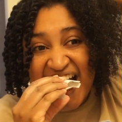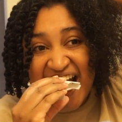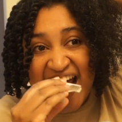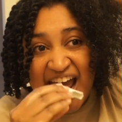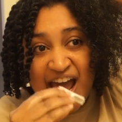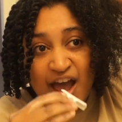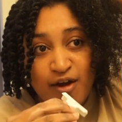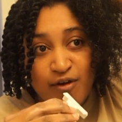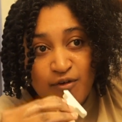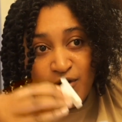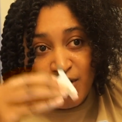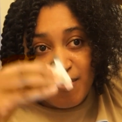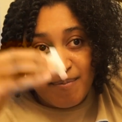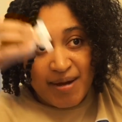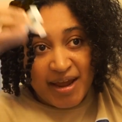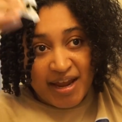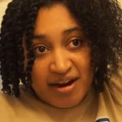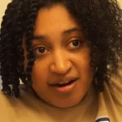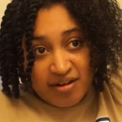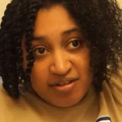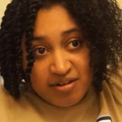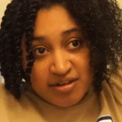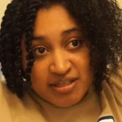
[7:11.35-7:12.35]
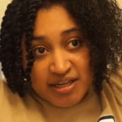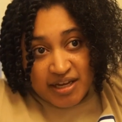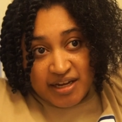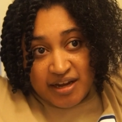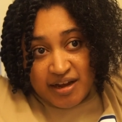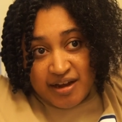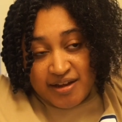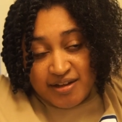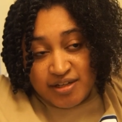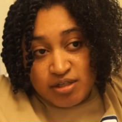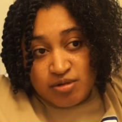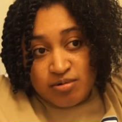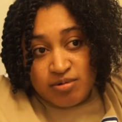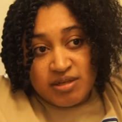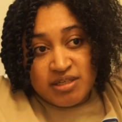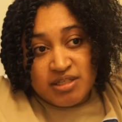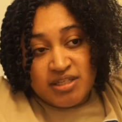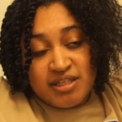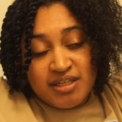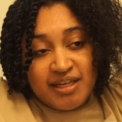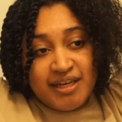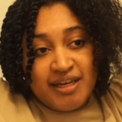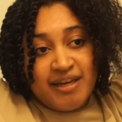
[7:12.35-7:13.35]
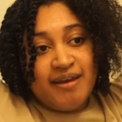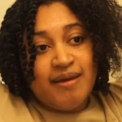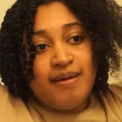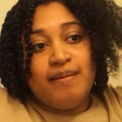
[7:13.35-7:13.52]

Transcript: what my hair looks like untwisted,